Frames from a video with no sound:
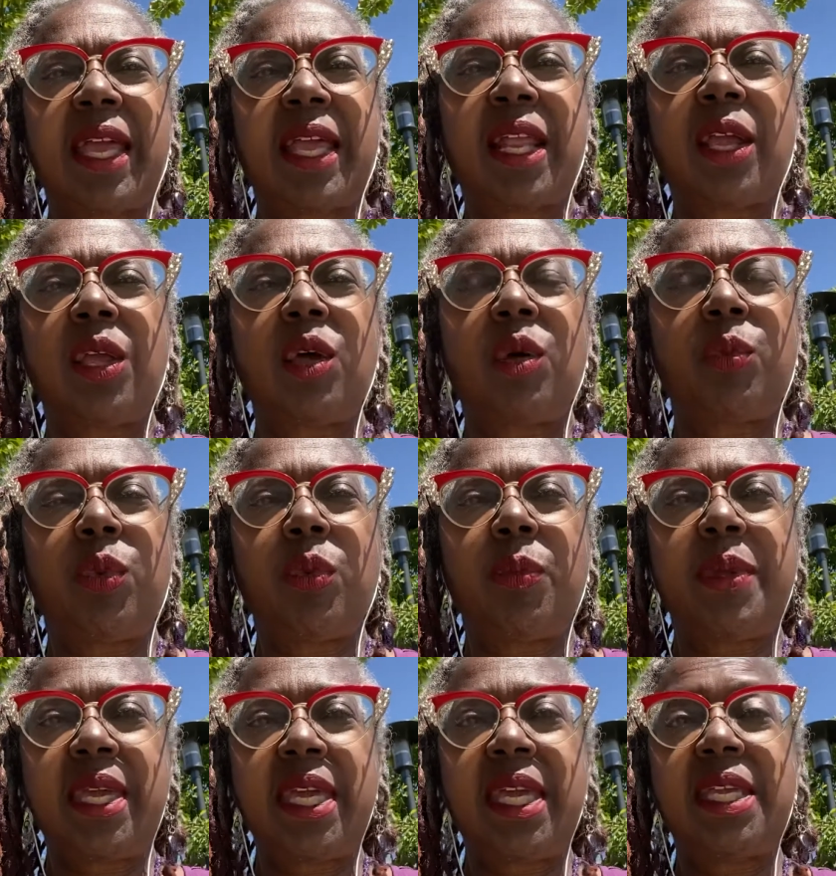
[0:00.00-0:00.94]

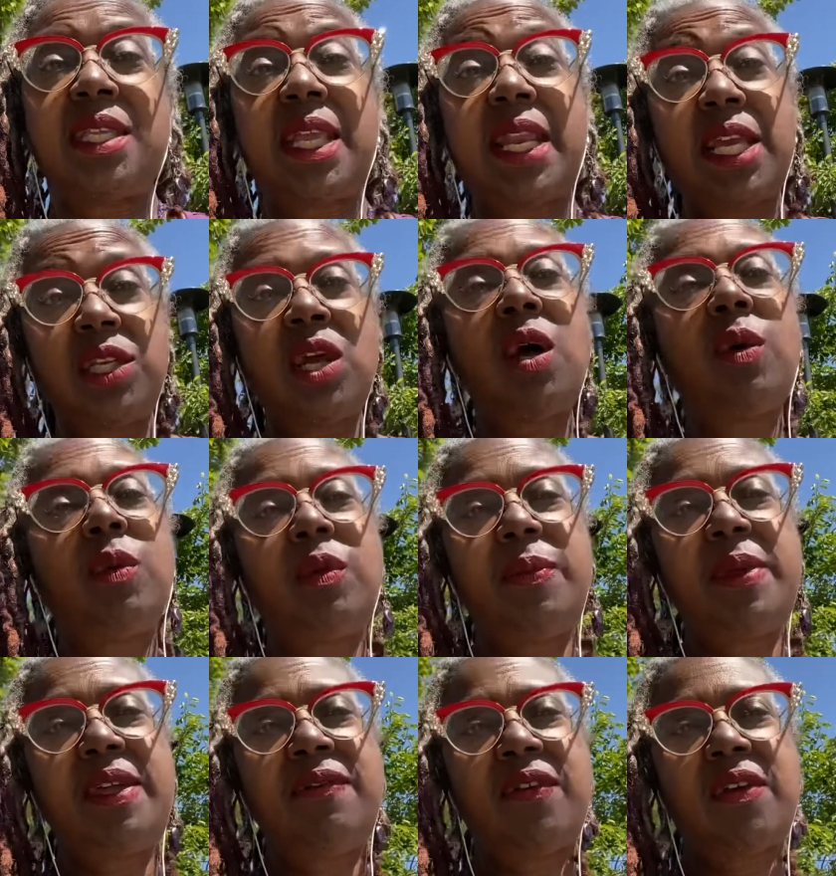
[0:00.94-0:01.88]
I know will
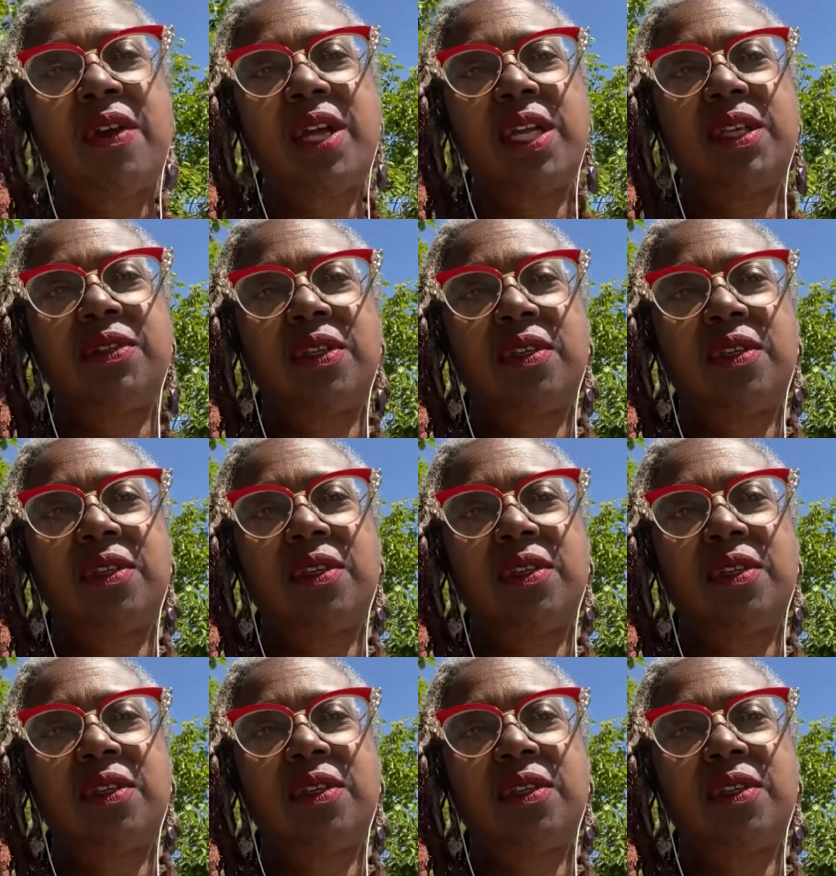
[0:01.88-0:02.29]
be very